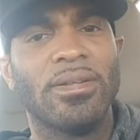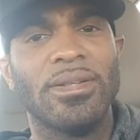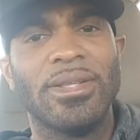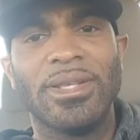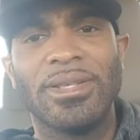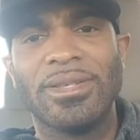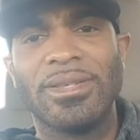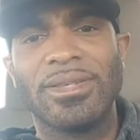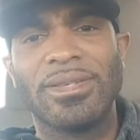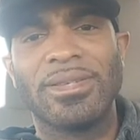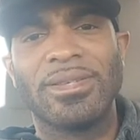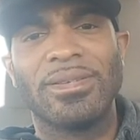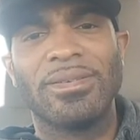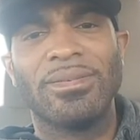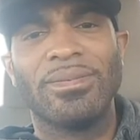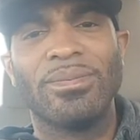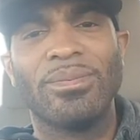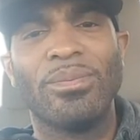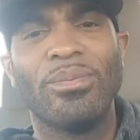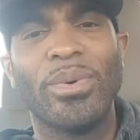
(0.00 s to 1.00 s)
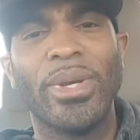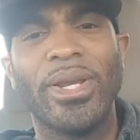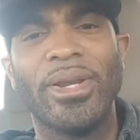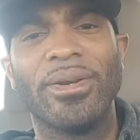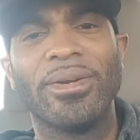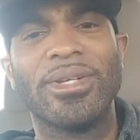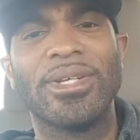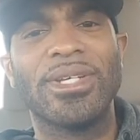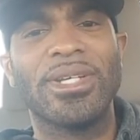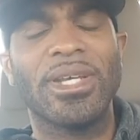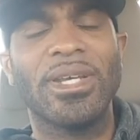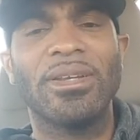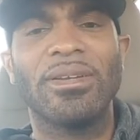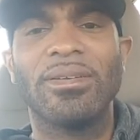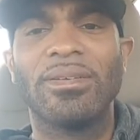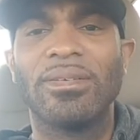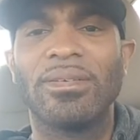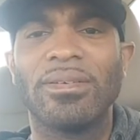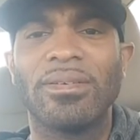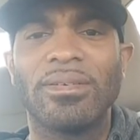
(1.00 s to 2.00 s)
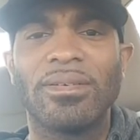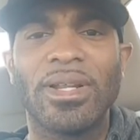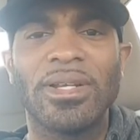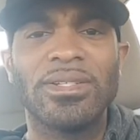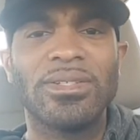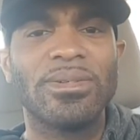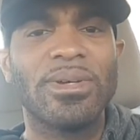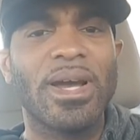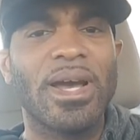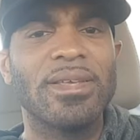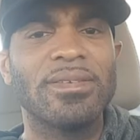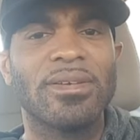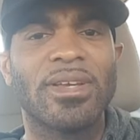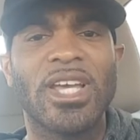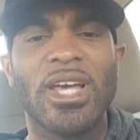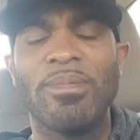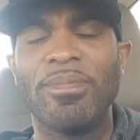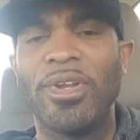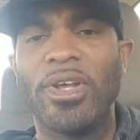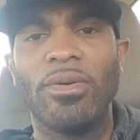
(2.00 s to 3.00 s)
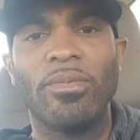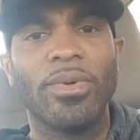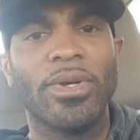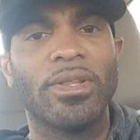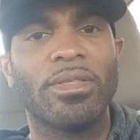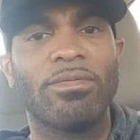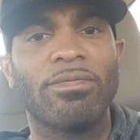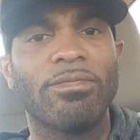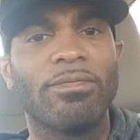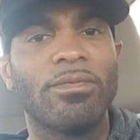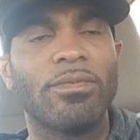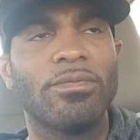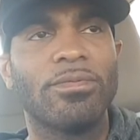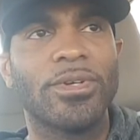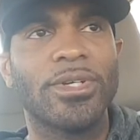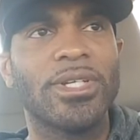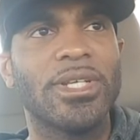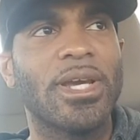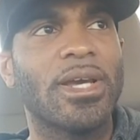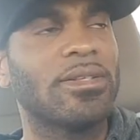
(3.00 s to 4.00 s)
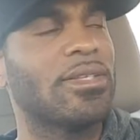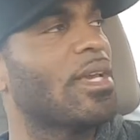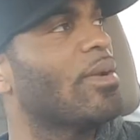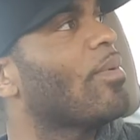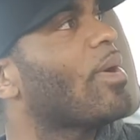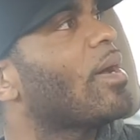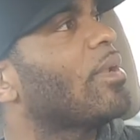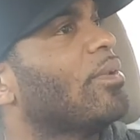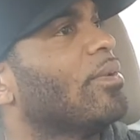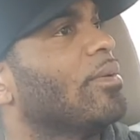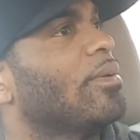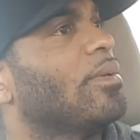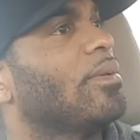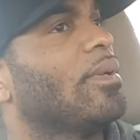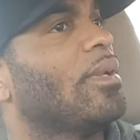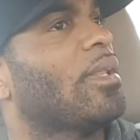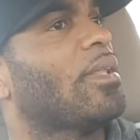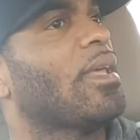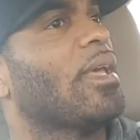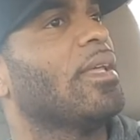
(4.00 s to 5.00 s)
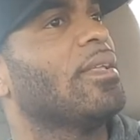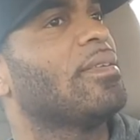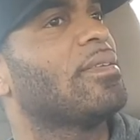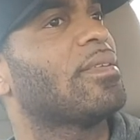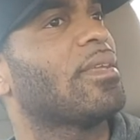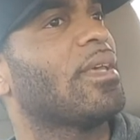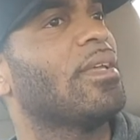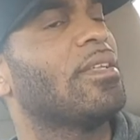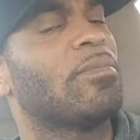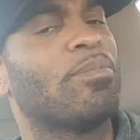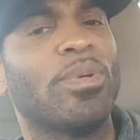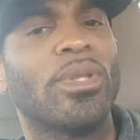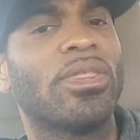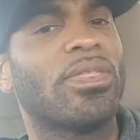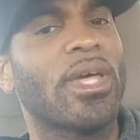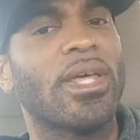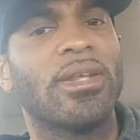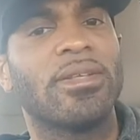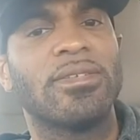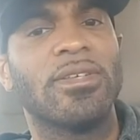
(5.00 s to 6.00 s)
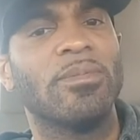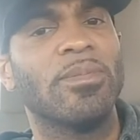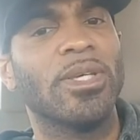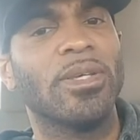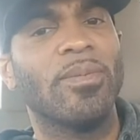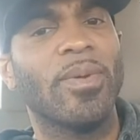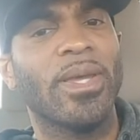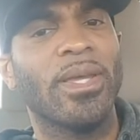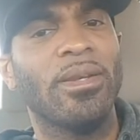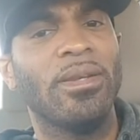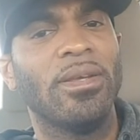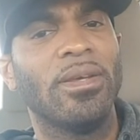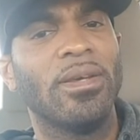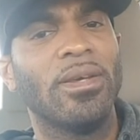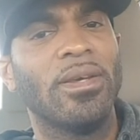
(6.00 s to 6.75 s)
this weird shit that you guys are coming up with for Deontay Wilder. It's it's pathetic to me, man.